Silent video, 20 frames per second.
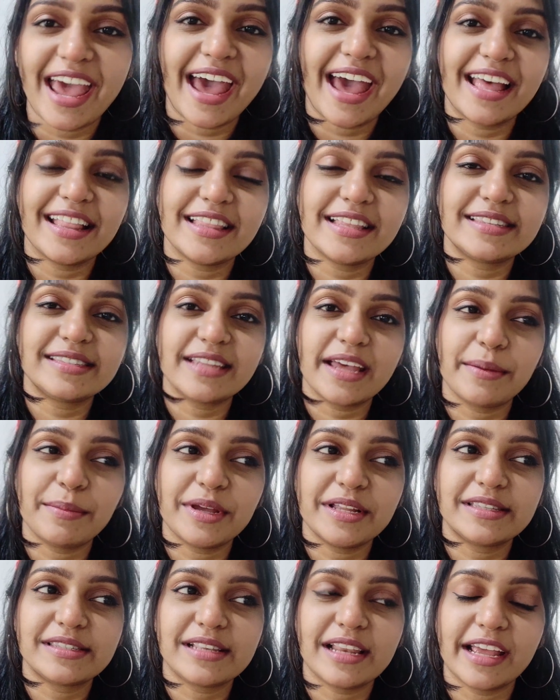and this time
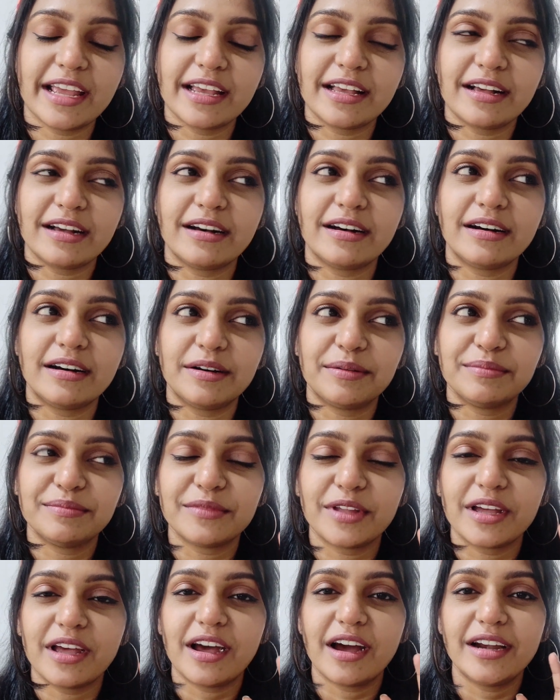it's like a
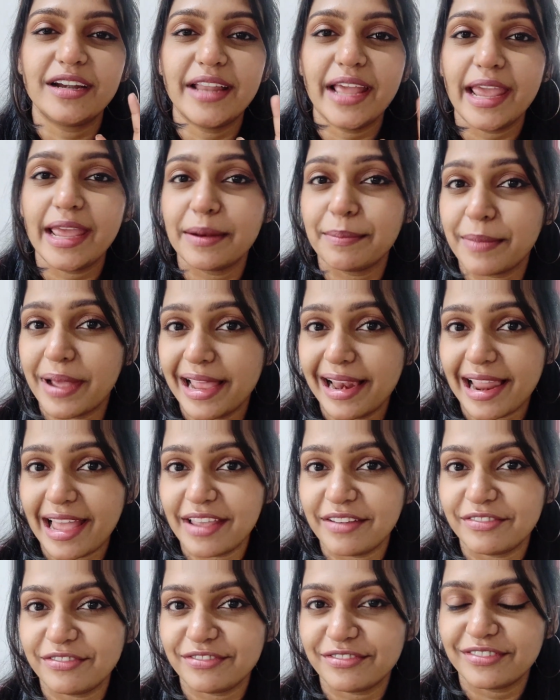day in my
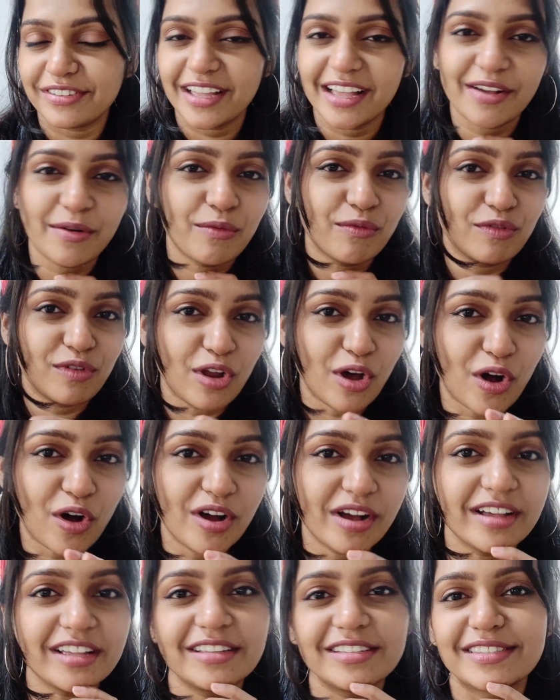life
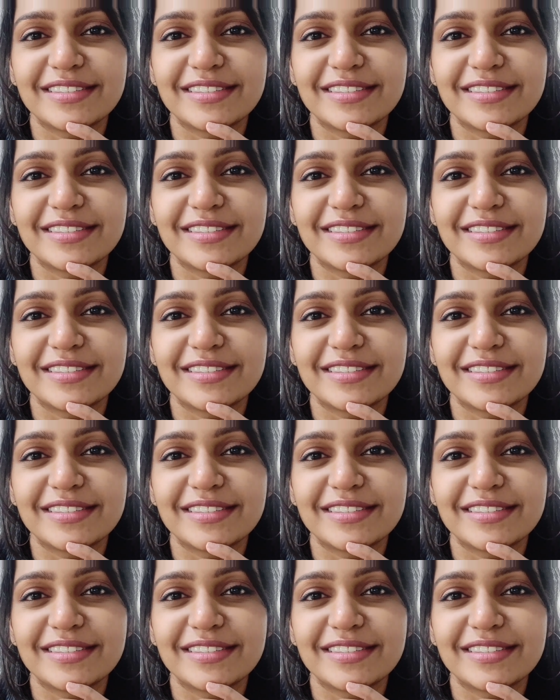vlog.